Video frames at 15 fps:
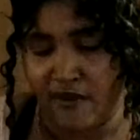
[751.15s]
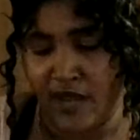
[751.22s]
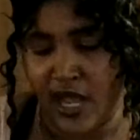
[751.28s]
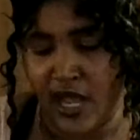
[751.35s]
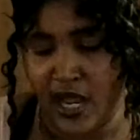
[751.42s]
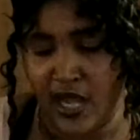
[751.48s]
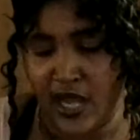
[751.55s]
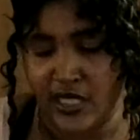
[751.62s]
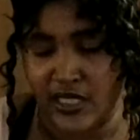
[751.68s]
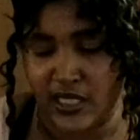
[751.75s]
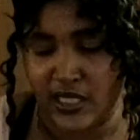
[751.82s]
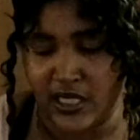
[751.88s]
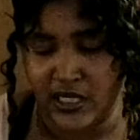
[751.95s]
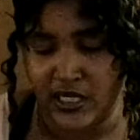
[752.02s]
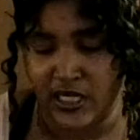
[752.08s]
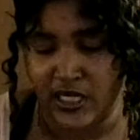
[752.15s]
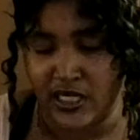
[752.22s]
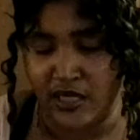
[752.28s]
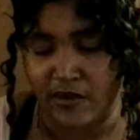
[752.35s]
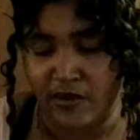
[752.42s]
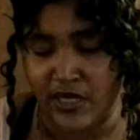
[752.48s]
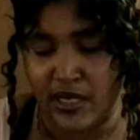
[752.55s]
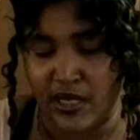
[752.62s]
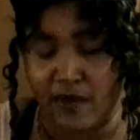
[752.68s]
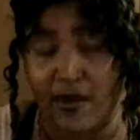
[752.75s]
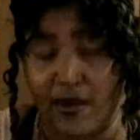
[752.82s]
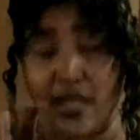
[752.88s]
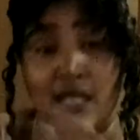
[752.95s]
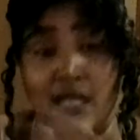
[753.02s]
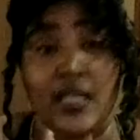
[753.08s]
consciousness because it would
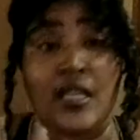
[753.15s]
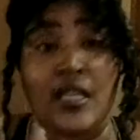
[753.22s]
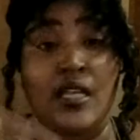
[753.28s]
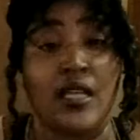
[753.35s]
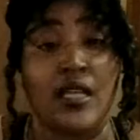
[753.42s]
directly